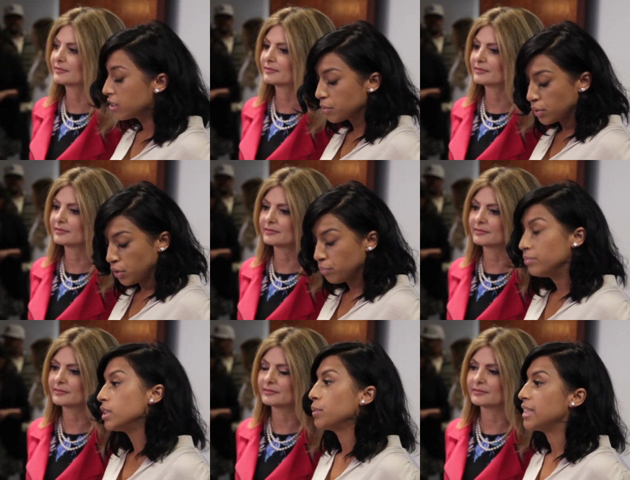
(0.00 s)
Speaker 1: admitted to
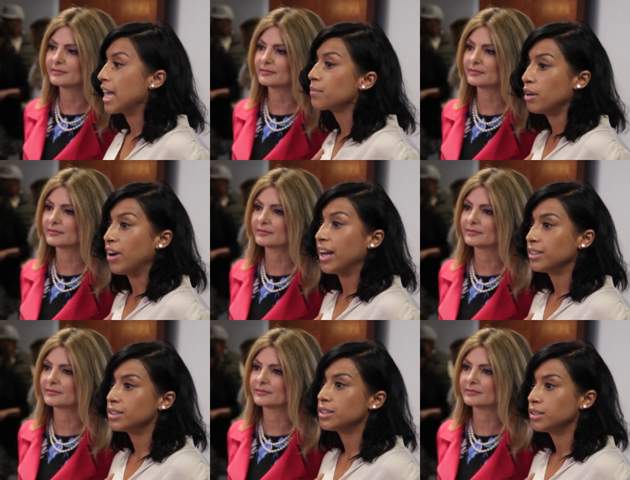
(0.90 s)
having relations
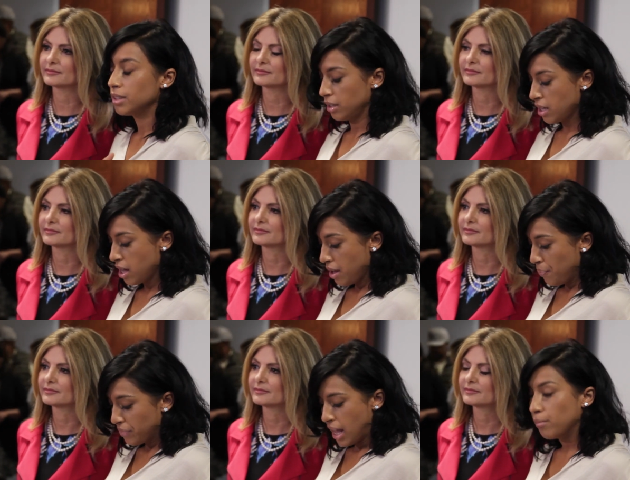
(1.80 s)
with Hart, but
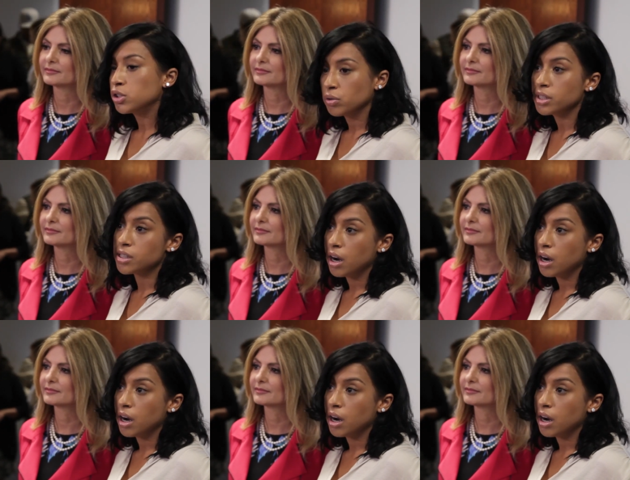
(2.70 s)
emphatically